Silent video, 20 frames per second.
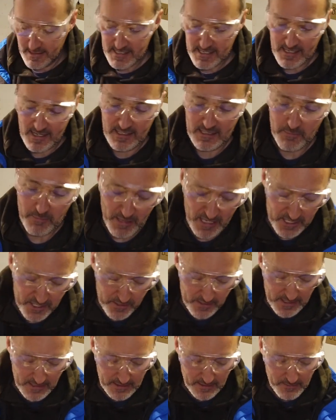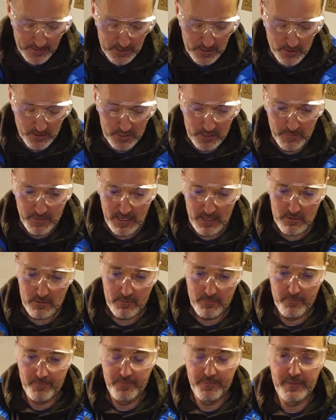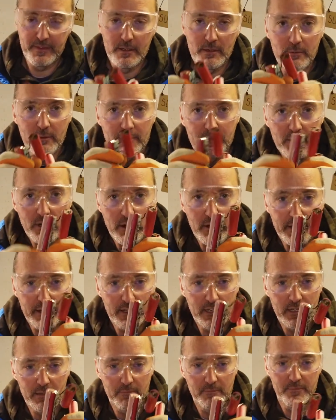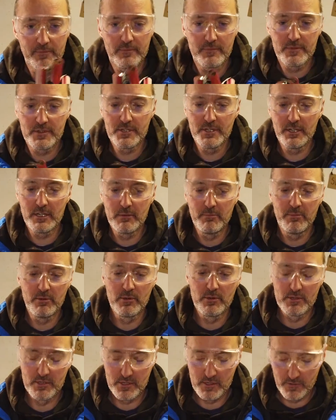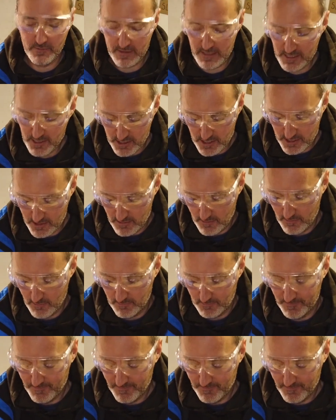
And inside the battery, like we talked about, we've got the circuit board. So if I just